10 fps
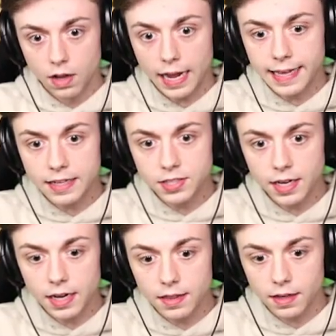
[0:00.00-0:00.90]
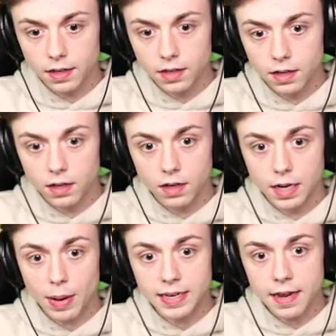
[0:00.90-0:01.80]
I can't see anything. Am
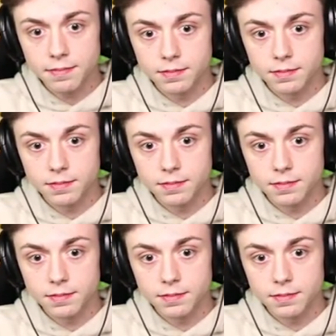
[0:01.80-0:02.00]
I dead?